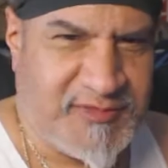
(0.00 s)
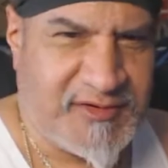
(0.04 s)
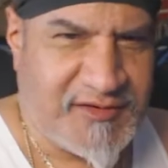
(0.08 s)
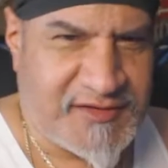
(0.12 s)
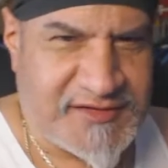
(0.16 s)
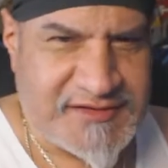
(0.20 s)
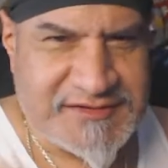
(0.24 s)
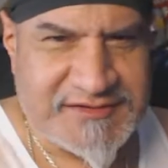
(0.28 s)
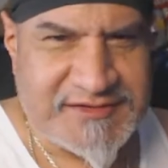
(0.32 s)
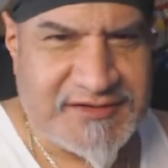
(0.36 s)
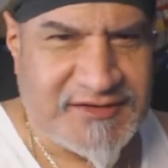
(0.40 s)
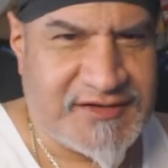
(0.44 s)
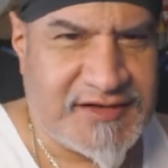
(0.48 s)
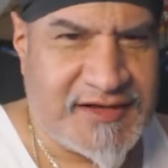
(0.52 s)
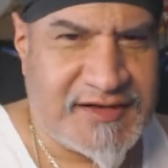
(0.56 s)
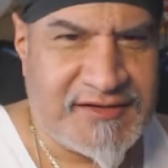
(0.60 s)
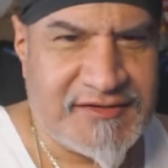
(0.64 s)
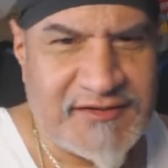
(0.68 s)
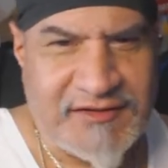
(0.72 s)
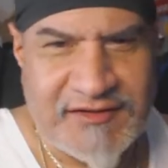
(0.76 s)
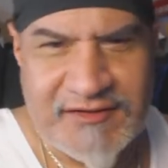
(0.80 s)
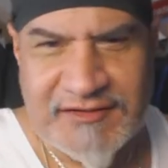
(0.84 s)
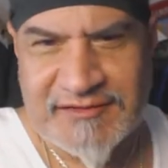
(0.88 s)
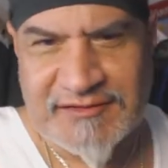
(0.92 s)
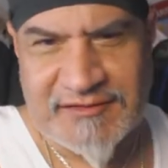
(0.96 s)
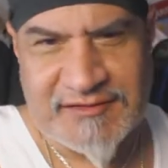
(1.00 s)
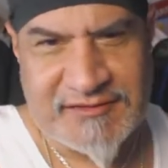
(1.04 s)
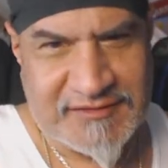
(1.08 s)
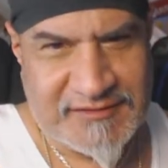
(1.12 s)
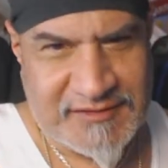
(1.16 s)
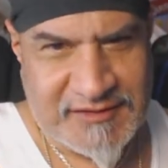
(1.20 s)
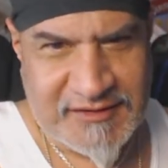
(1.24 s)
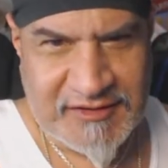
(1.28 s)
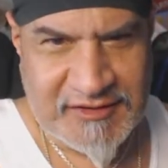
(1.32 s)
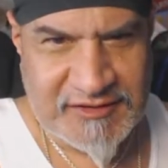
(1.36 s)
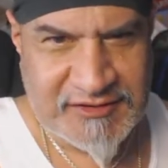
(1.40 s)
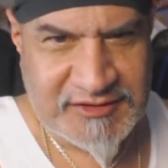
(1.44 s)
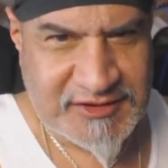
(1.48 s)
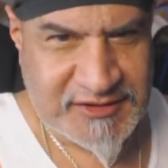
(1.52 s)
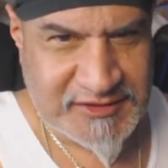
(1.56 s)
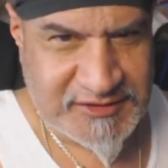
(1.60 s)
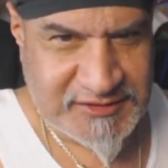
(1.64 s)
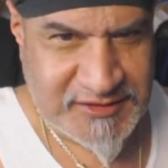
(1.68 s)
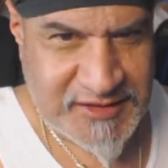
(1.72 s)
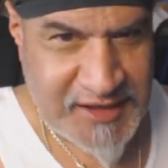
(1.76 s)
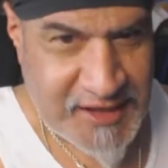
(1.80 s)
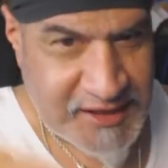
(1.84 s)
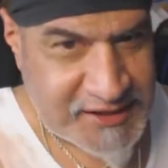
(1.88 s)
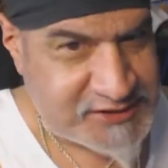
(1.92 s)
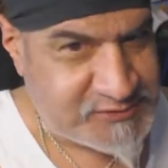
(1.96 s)
marks and all that on the
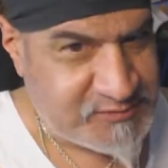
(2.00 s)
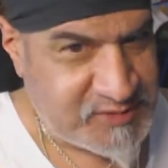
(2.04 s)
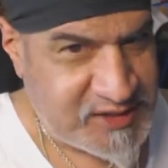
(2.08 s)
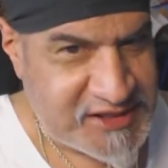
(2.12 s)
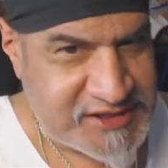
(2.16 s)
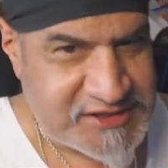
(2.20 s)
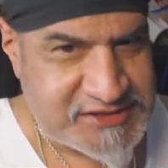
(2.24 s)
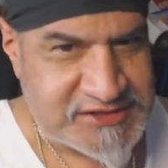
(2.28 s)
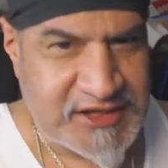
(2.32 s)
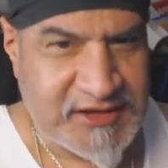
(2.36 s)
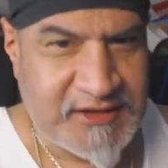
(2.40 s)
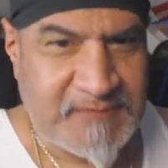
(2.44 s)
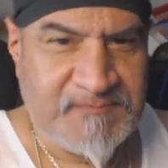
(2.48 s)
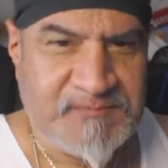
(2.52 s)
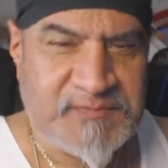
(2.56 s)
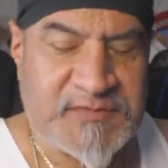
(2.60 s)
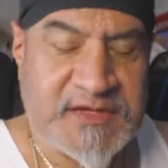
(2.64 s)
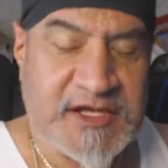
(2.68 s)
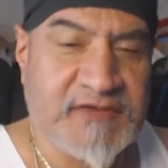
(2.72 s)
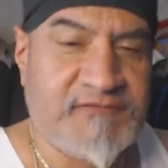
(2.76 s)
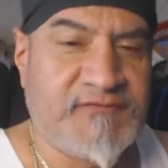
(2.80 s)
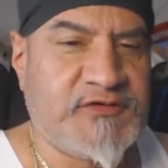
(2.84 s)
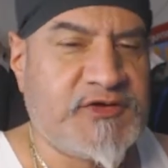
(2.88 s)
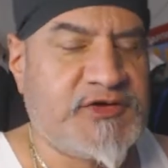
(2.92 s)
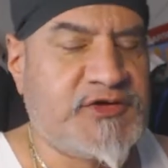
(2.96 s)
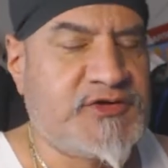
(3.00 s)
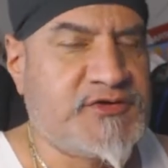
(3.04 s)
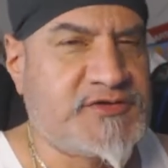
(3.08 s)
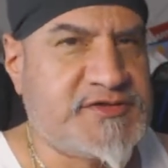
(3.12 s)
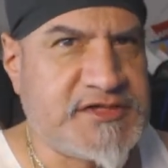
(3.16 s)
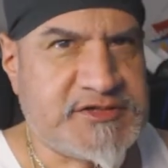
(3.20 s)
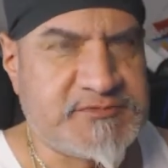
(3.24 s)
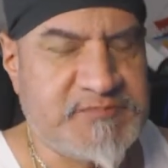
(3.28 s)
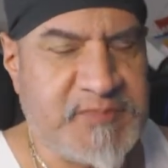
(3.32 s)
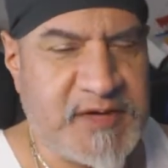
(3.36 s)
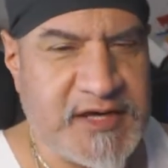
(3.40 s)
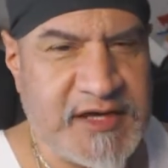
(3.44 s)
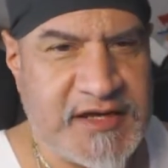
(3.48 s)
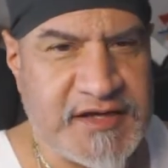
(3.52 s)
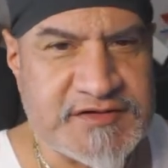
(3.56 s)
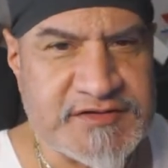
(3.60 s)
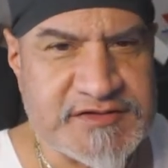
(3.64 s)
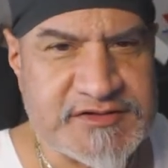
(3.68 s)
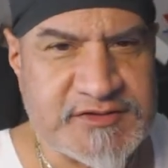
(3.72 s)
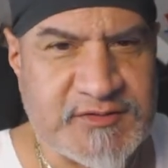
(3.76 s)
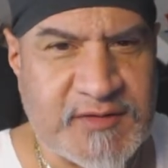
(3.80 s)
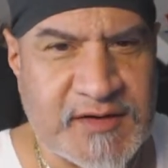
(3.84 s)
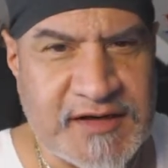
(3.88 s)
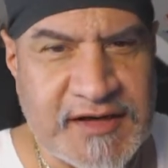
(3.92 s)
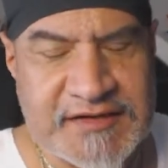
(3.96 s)
next piece if you use each page.
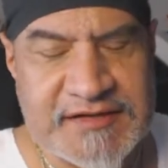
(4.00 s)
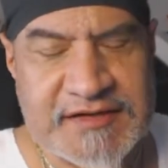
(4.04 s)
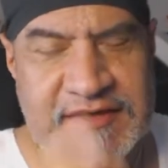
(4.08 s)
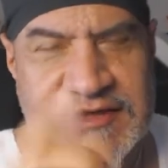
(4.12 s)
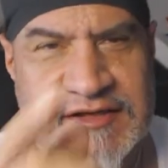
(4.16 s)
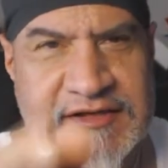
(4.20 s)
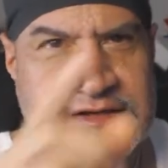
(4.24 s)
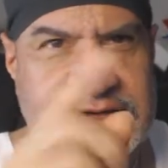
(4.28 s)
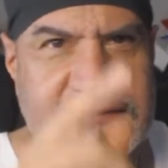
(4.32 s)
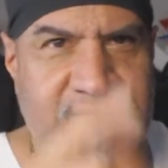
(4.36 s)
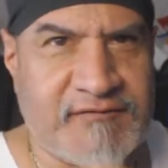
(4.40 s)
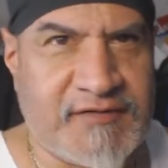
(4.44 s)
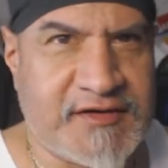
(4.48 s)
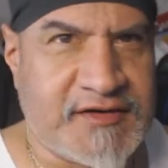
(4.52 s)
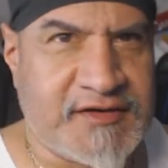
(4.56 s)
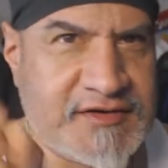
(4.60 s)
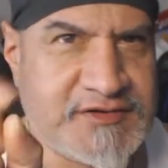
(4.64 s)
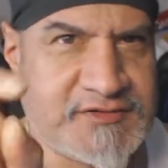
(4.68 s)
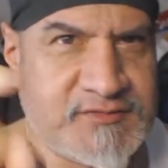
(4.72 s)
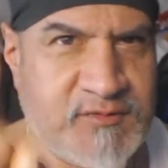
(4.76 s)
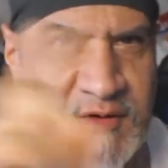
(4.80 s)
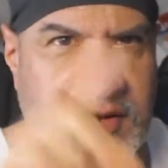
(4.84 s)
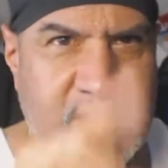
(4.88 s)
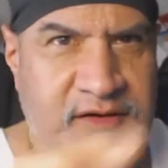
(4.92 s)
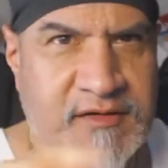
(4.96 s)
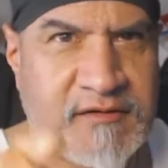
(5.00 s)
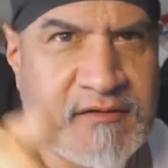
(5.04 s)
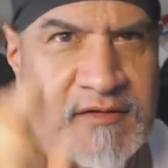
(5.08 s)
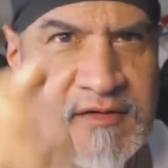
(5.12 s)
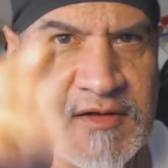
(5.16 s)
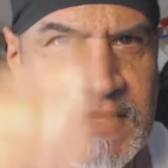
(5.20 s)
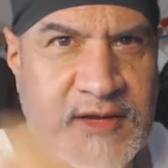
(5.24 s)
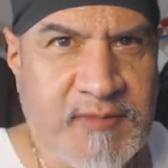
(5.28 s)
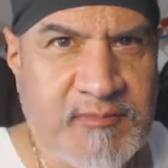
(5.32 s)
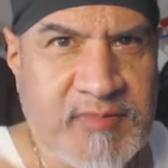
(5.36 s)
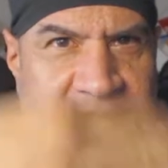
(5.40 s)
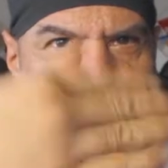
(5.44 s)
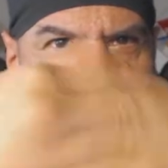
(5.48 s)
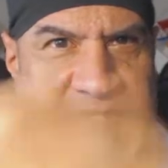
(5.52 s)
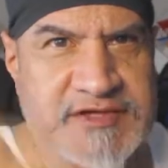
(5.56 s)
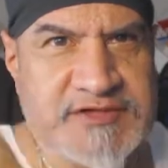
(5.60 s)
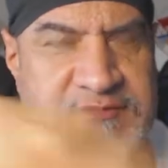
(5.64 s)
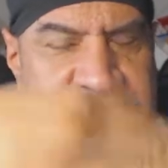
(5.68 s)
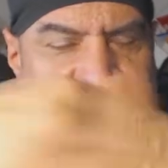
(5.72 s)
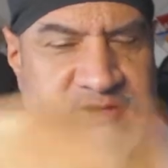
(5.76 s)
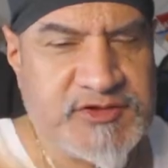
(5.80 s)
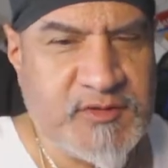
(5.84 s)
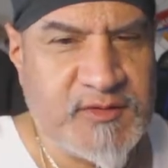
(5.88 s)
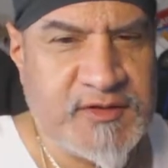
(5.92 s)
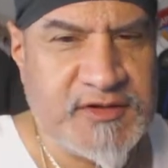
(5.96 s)
So I like to leave at least one page
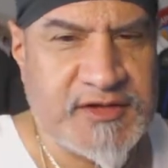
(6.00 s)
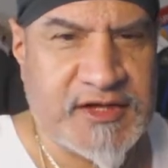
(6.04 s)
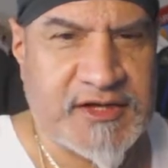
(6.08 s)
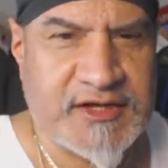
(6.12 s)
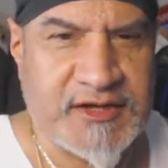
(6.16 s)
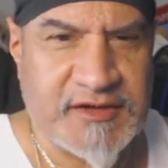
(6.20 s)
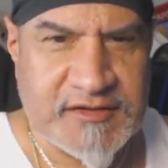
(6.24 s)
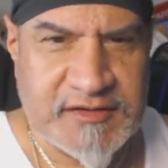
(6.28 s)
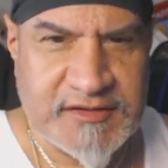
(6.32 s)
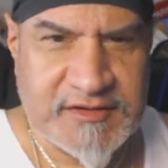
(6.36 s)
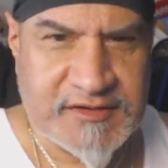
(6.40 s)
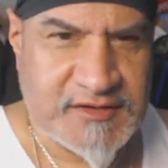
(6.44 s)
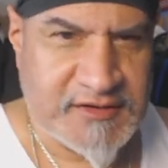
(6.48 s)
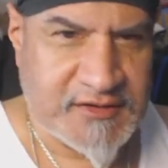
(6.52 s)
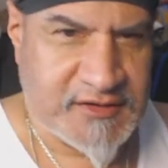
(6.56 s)
in between, like a